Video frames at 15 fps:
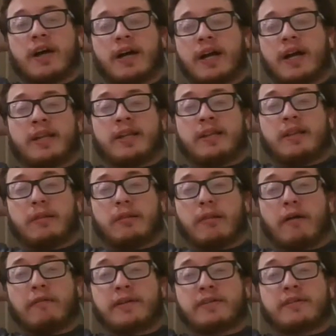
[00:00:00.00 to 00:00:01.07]
I didn't
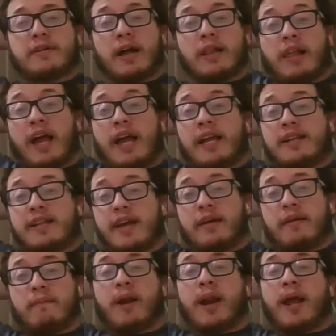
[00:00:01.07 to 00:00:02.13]
love it. I liked
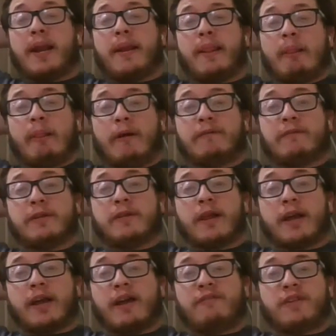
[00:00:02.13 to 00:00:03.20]
it, but I didn't love
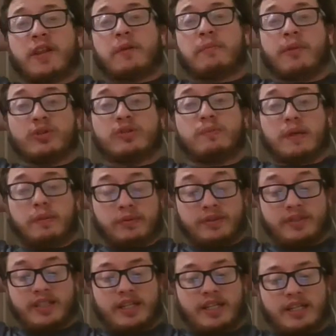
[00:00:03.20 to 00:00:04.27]
it like feel like most
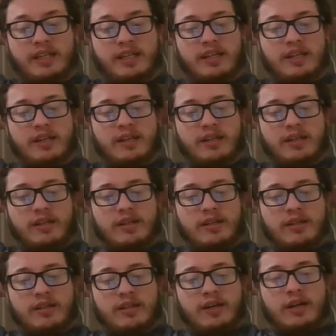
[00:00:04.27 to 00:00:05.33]
people did.
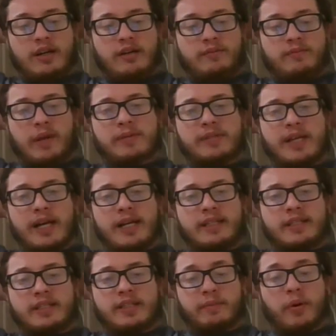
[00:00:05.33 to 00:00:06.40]
I was
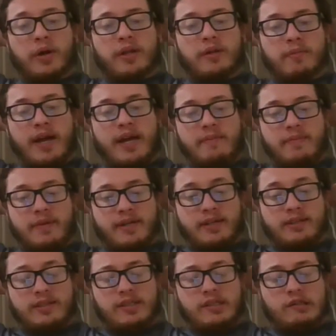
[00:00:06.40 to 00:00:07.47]
kind of disappointed by it
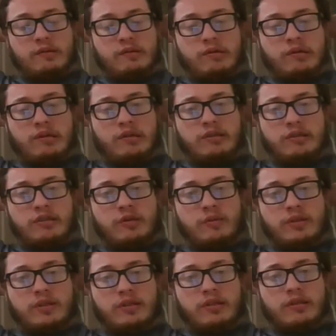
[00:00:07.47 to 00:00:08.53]
because these are
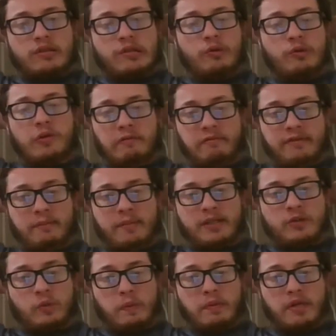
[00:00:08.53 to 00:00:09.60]
two of the
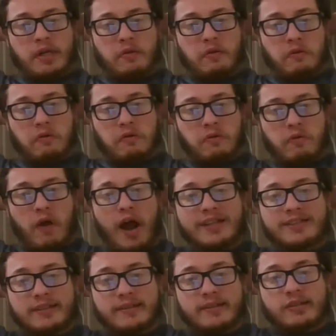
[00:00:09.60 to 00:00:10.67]
best women on the
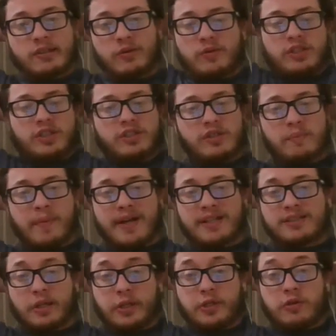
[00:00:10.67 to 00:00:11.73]
roster, two just the
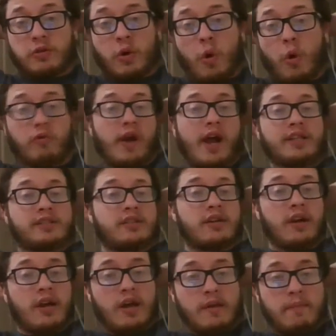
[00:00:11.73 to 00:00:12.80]
best on the whole
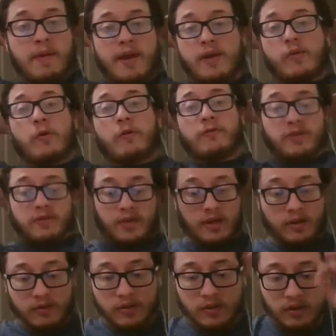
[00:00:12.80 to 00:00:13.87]
roster, male or
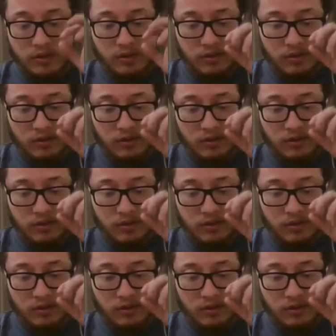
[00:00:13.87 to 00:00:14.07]
female.